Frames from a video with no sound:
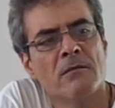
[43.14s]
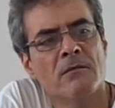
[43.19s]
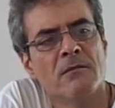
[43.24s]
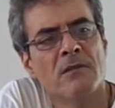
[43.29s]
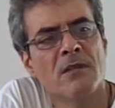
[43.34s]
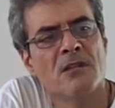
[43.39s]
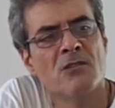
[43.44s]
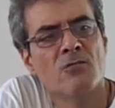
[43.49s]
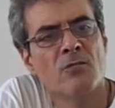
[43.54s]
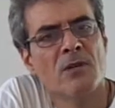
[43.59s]

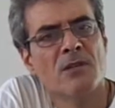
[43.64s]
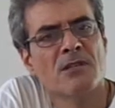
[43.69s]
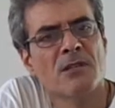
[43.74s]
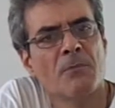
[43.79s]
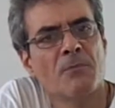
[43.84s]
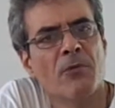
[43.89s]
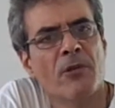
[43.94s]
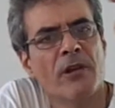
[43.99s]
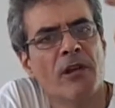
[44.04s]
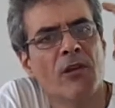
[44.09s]
this was a
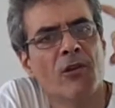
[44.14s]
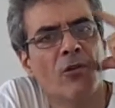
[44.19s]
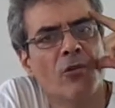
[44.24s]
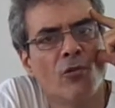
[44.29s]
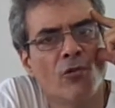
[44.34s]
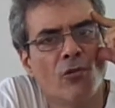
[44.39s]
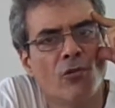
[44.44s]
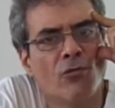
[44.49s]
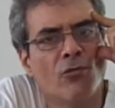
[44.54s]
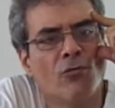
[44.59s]
pretty
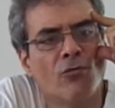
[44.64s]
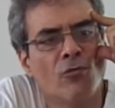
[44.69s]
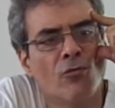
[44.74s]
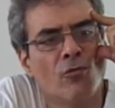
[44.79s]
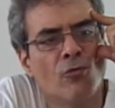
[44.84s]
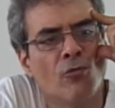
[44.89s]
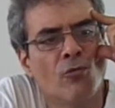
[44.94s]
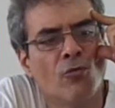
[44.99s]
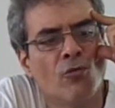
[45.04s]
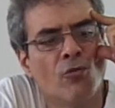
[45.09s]

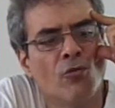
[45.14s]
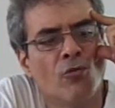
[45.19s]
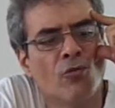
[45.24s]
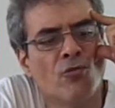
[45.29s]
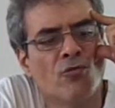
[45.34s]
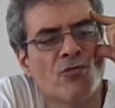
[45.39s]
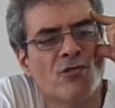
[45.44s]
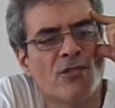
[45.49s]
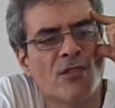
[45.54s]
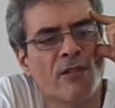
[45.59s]

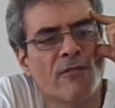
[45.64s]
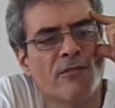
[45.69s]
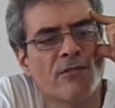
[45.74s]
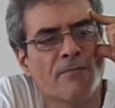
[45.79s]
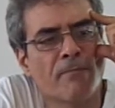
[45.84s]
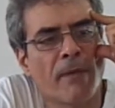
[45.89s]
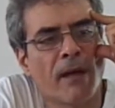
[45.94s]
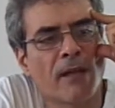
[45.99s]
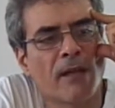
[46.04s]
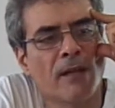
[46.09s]
good series
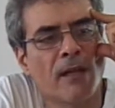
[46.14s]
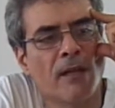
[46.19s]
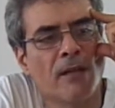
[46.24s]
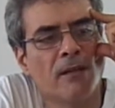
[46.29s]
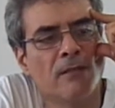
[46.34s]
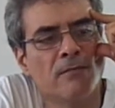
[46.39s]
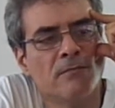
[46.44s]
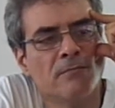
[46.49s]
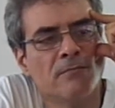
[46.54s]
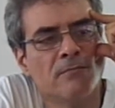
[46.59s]
back then.
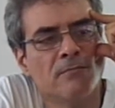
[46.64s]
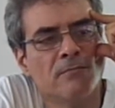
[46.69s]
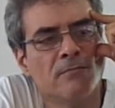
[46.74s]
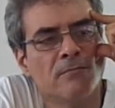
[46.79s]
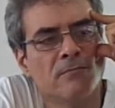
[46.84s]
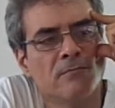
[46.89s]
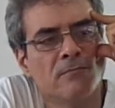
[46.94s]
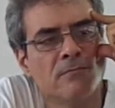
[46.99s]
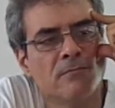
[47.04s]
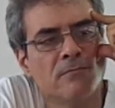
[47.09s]

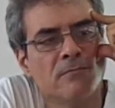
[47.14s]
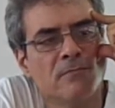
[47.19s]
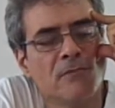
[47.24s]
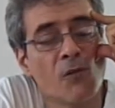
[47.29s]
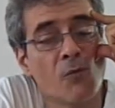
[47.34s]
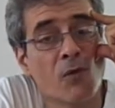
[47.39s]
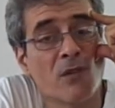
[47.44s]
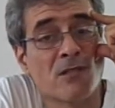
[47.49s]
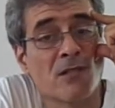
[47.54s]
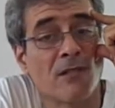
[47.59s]

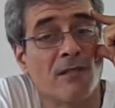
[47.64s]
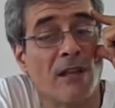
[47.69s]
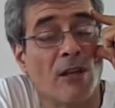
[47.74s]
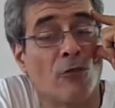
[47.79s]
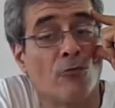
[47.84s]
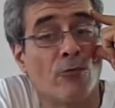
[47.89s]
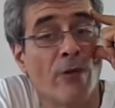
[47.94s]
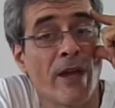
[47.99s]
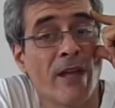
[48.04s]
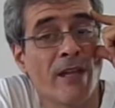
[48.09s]
It wasn't the
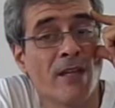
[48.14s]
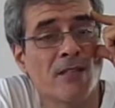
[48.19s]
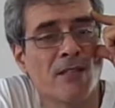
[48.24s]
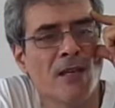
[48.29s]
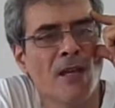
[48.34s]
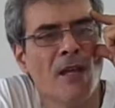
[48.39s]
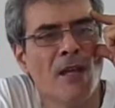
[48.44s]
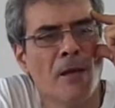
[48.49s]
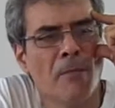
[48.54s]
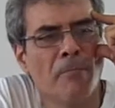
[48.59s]
greatest,
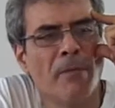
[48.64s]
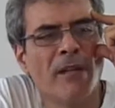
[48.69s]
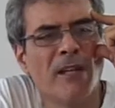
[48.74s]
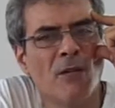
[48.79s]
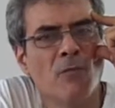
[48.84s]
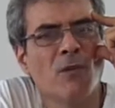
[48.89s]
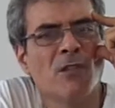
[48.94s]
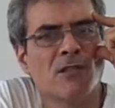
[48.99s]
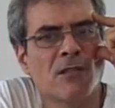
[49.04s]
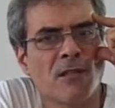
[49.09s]
but
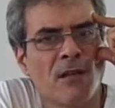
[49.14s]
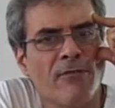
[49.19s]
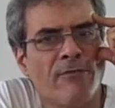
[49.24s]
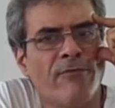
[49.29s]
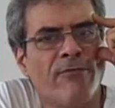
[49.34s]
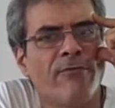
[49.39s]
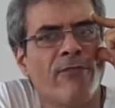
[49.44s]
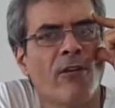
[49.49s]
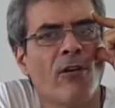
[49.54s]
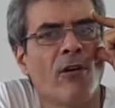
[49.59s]
it was a
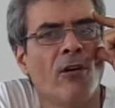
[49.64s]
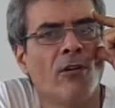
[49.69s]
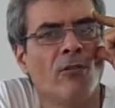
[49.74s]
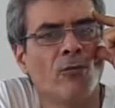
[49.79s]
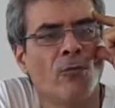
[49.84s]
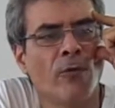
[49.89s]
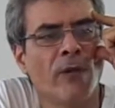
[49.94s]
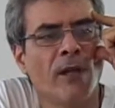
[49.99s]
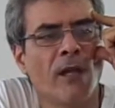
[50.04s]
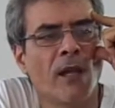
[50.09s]

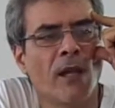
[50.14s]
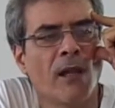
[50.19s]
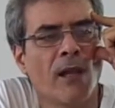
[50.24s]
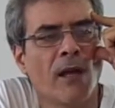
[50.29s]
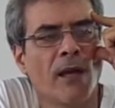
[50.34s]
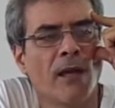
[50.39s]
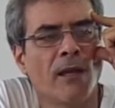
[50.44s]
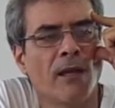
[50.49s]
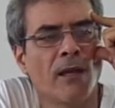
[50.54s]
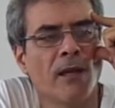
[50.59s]
fun read. I
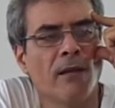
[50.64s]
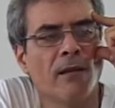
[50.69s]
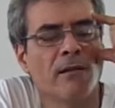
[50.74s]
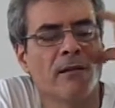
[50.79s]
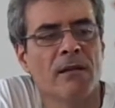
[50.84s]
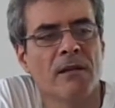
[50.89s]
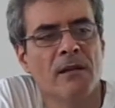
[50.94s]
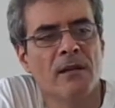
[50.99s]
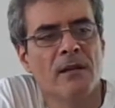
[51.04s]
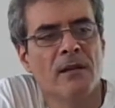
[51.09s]
like it.
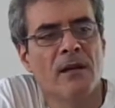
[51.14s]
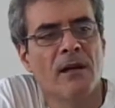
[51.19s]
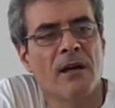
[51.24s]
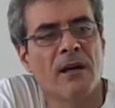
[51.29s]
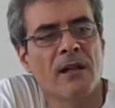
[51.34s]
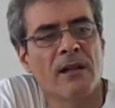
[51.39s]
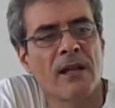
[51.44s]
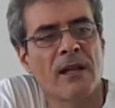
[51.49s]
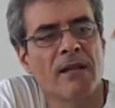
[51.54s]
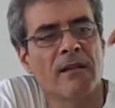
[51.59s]

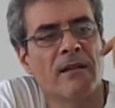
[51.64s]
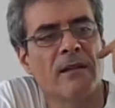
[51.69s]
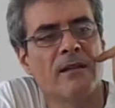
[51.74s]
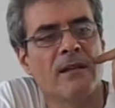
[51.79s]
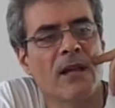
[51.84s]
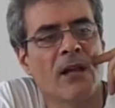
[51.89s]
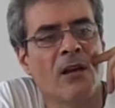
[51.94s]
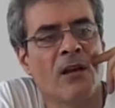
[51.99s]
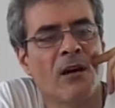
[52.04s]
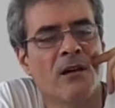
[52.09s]
I like
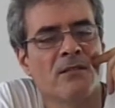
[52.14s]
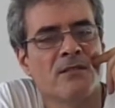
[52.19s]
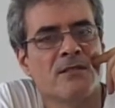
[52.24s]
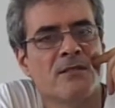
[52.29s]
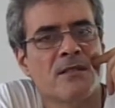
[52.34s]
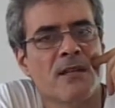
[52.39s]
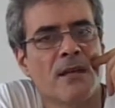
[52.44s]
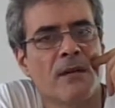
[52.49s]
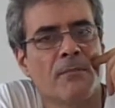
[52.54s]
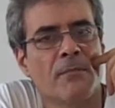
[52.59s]
the
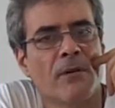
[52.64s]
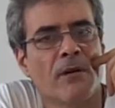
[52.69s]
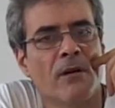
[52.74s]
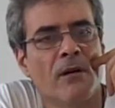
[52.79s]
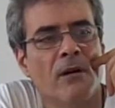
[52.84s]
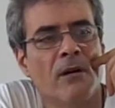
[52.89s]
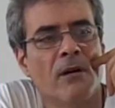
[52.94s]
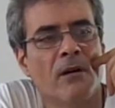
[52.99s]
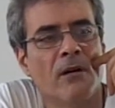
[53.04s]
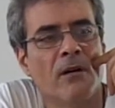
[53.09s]
concept
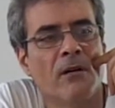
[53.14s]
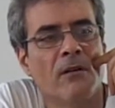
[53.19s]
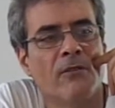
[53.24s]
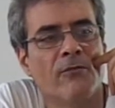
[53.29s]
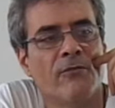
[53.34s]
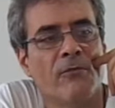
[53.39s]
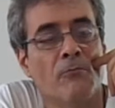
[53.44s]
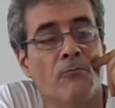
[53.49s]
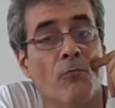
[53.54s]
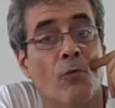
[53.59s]
of
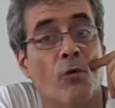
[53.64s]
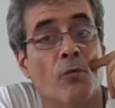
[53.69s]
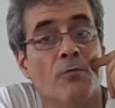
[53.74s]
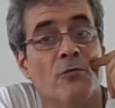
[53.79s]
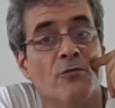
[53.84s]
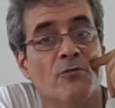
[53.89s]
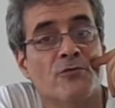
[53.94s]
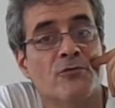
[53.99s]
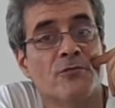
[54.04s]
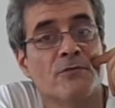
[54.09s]

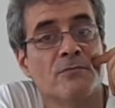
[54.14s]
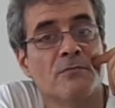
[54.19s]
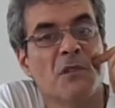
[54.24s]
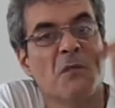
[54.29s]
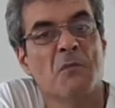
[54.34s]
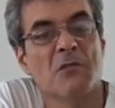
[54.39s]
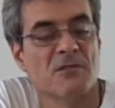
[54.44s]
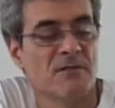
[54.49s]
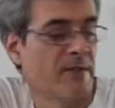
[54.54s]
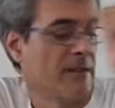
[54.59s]
Morbius. It
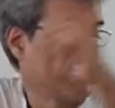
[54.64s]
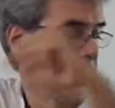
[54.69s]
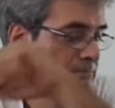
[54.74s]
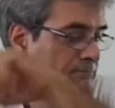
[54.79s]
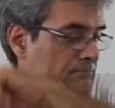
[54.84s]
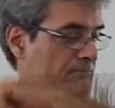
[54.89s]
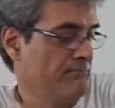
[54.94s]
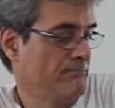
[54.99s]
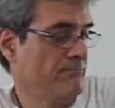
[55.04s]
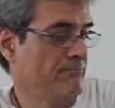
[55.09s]
was
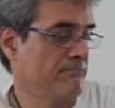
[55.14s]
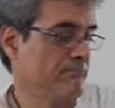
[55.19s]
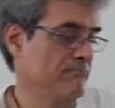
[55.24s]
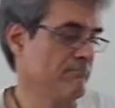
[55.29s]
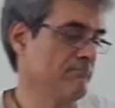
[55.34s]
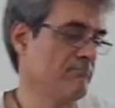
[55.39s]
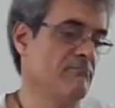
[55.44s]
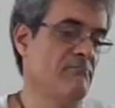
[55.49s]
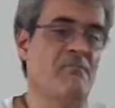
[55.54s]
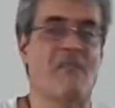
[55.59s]
fun.
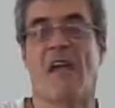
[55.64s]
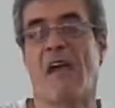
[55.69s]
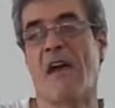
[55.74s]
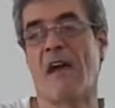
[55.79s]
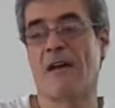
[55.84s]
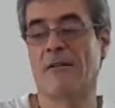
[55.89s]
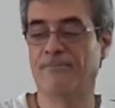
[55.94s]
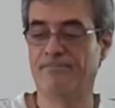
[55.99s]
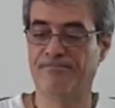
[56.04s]
Yeah.